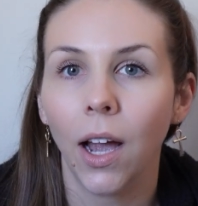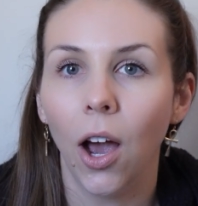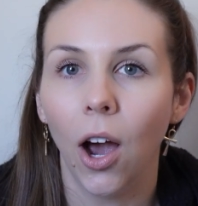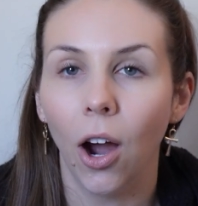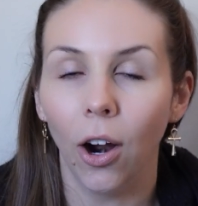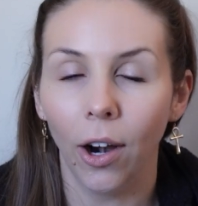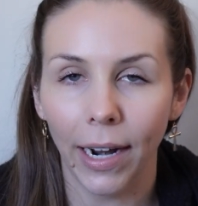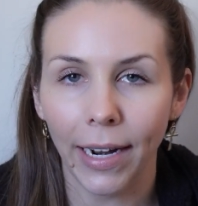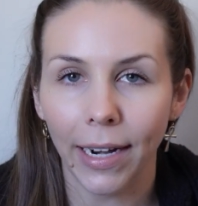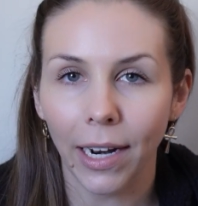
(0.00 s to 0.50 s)

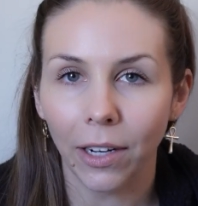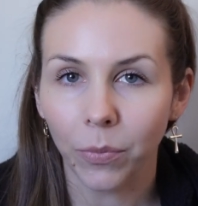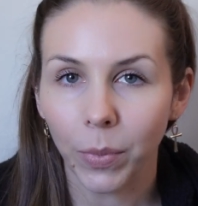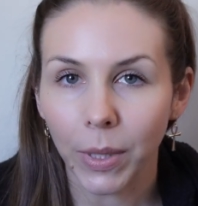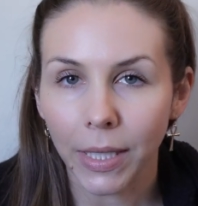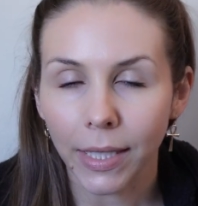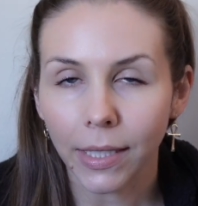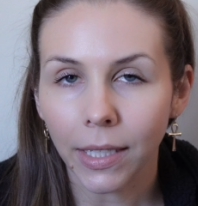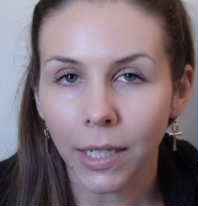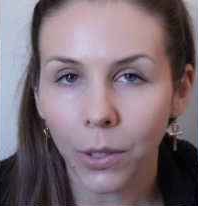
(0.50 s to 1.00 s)
All right, I've
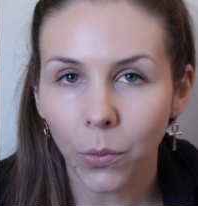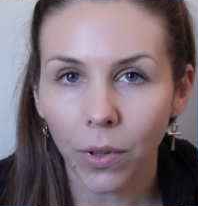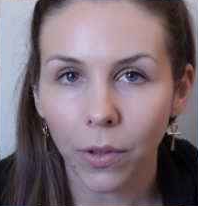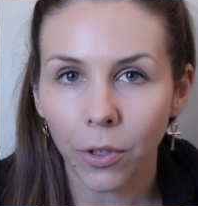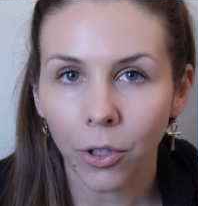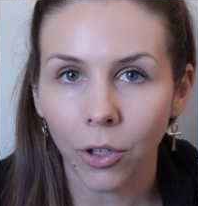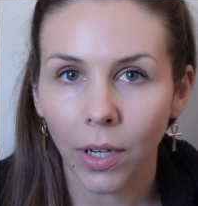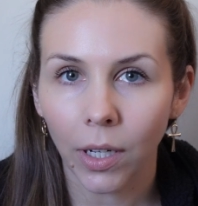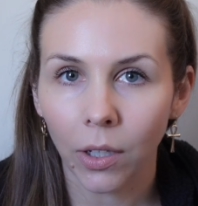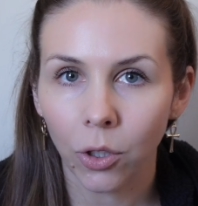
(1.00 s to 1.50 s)
been sitting with
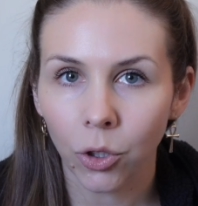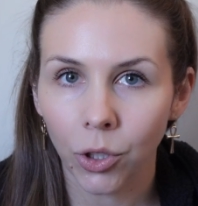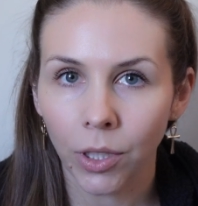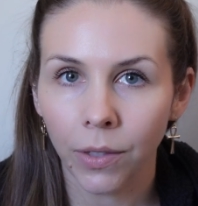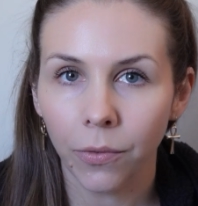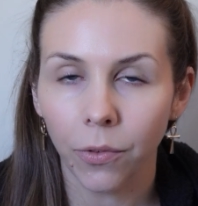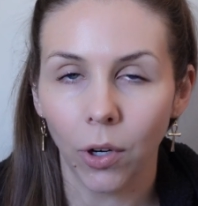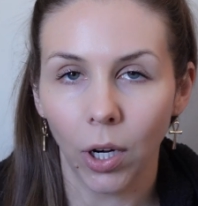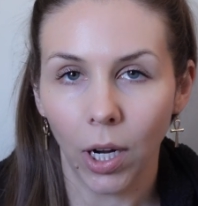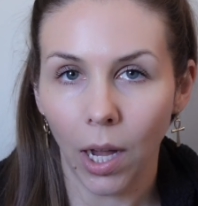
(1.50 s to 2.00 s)
your energy
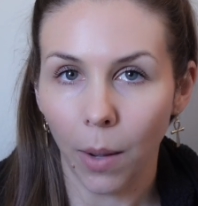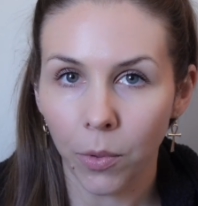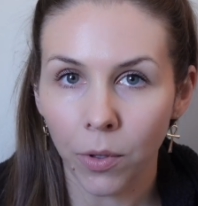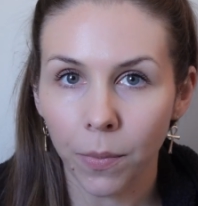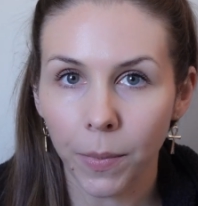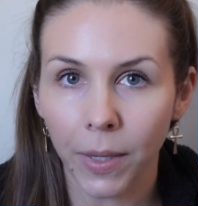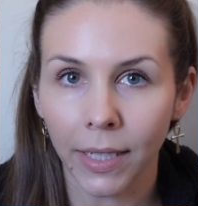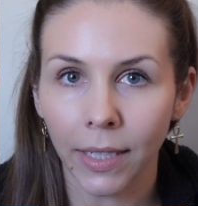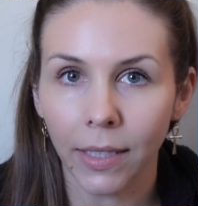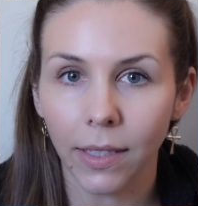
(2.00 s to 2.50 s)
for a couple
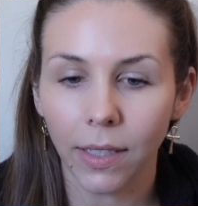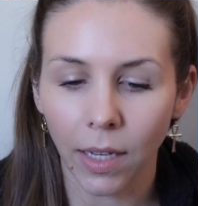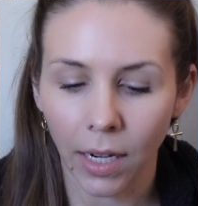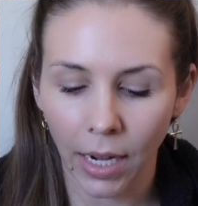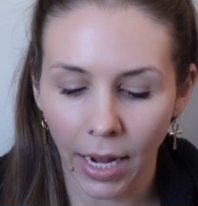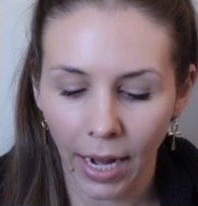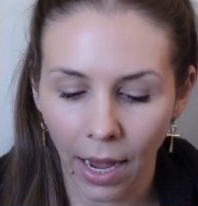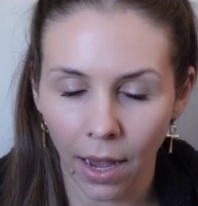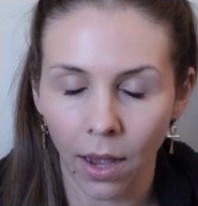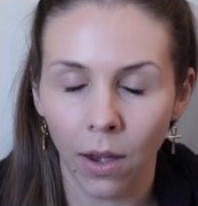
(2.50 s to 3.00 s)
minutes and
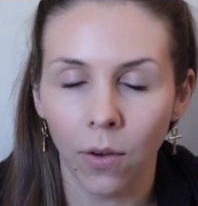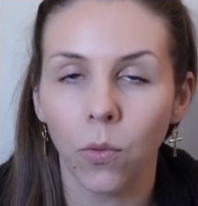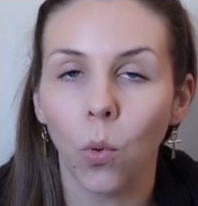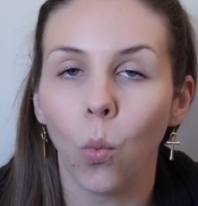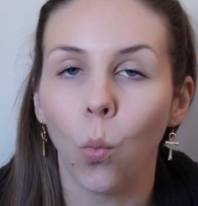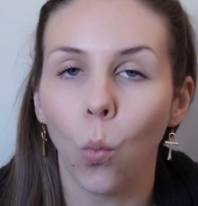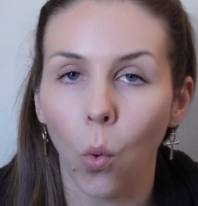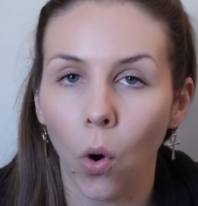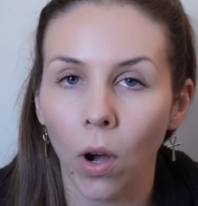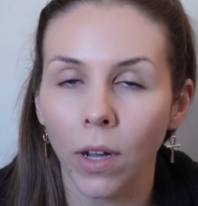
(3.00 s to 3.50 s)
I have
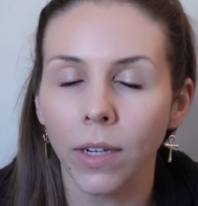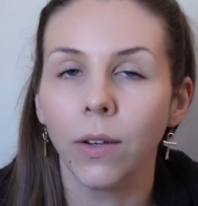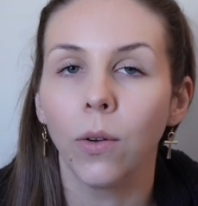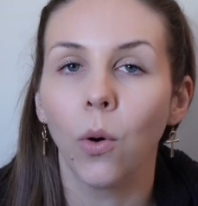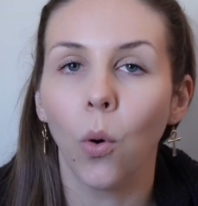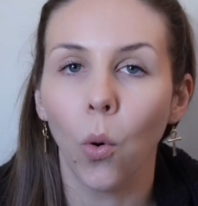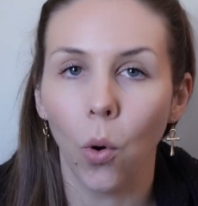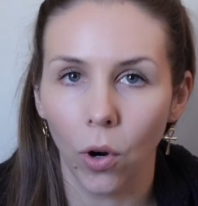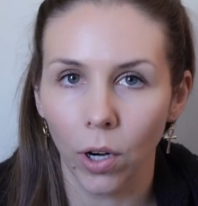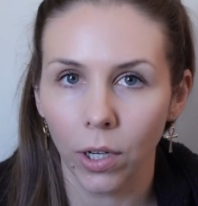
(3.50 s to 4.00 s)
one
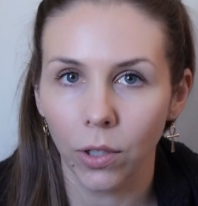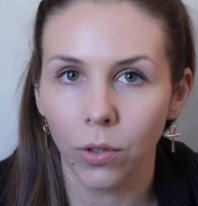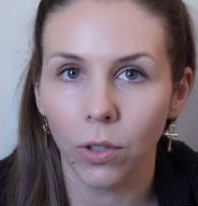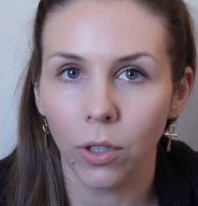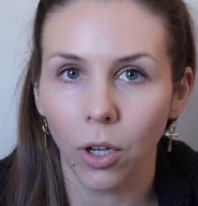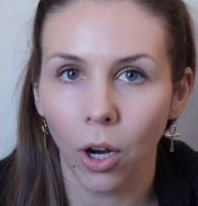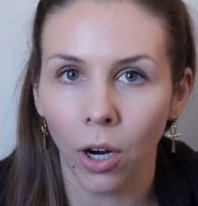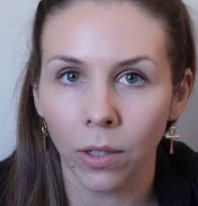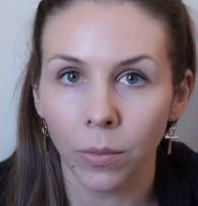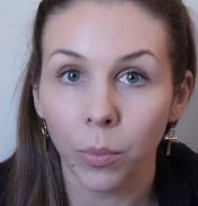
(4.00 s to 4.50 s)
oracle
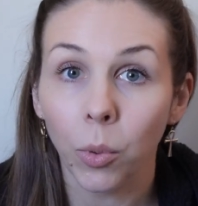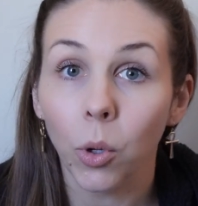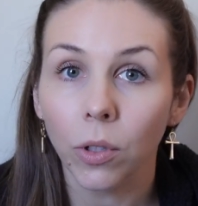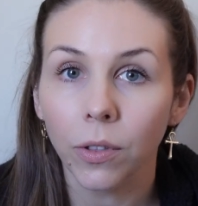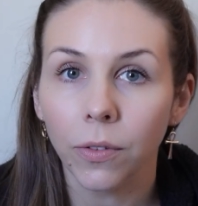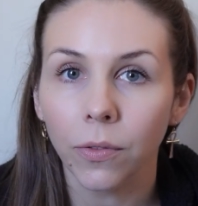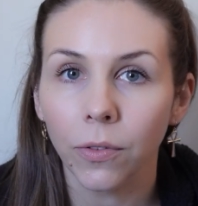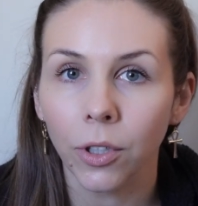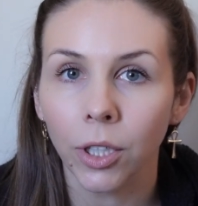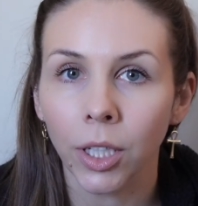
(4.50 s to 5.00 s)
card
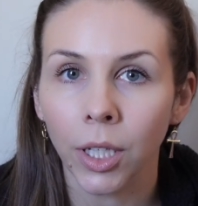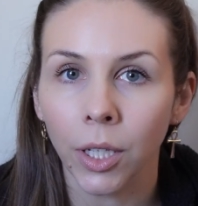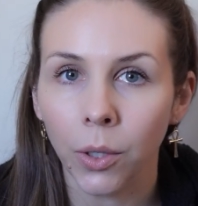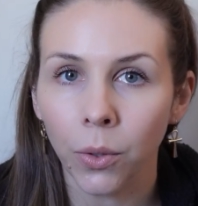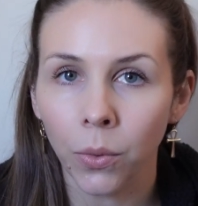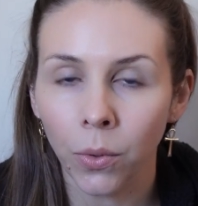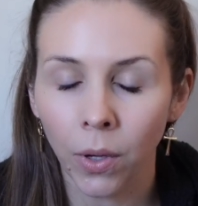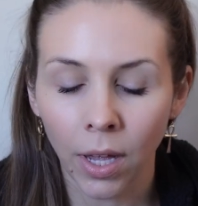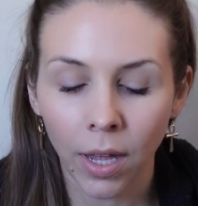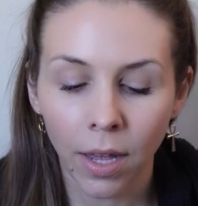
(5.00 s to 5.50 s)
pulled for
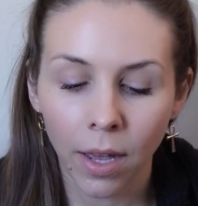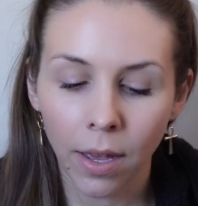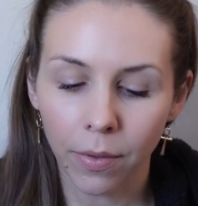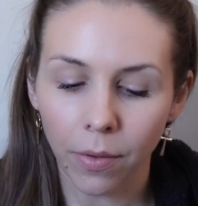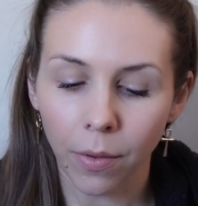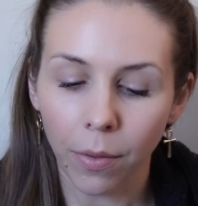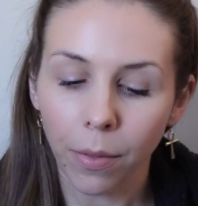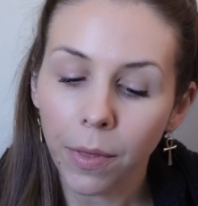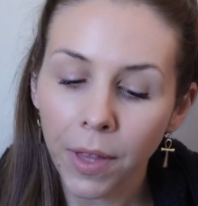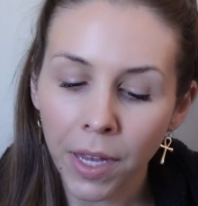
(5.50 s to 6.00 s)
you.
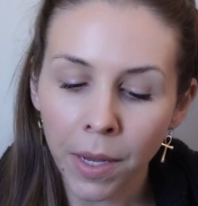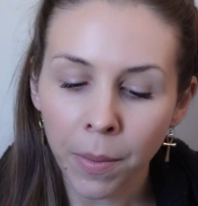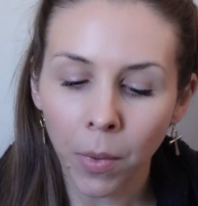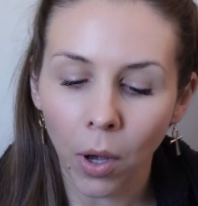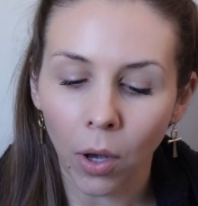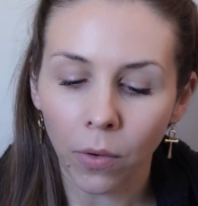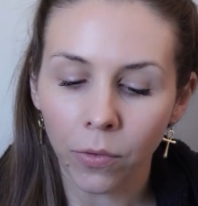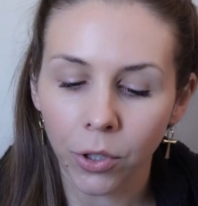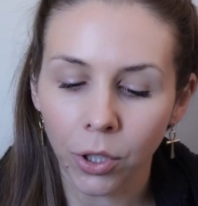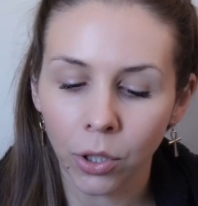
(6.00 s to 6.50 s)
The theme
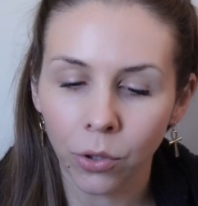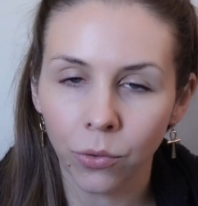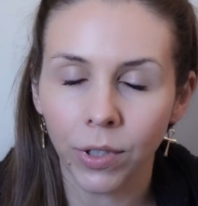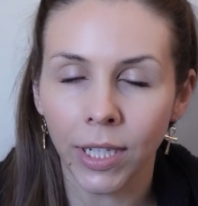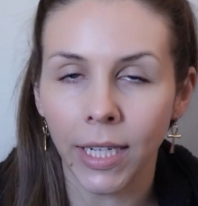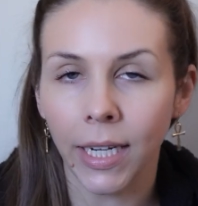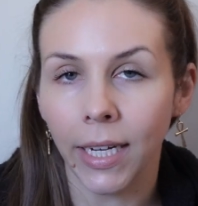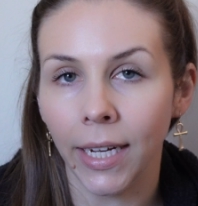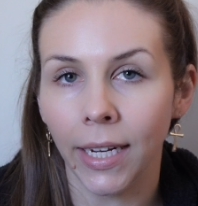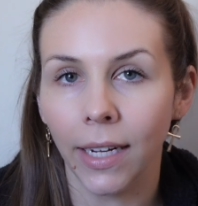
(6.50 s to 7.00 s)
of your
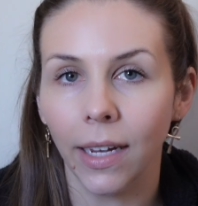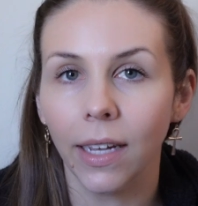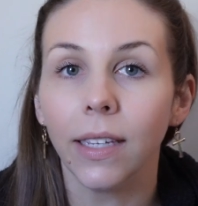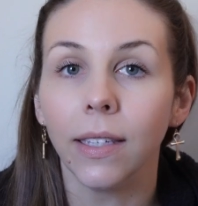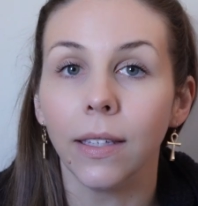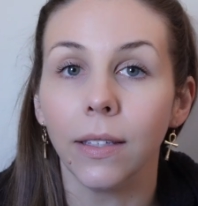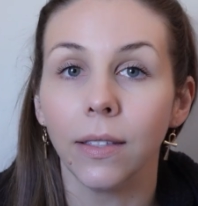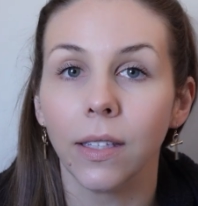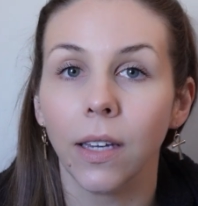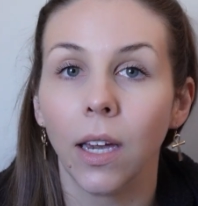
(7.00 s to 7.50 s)
reading
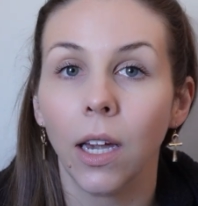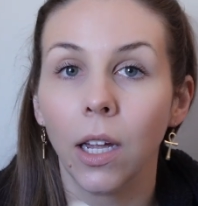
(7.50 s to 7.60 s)
is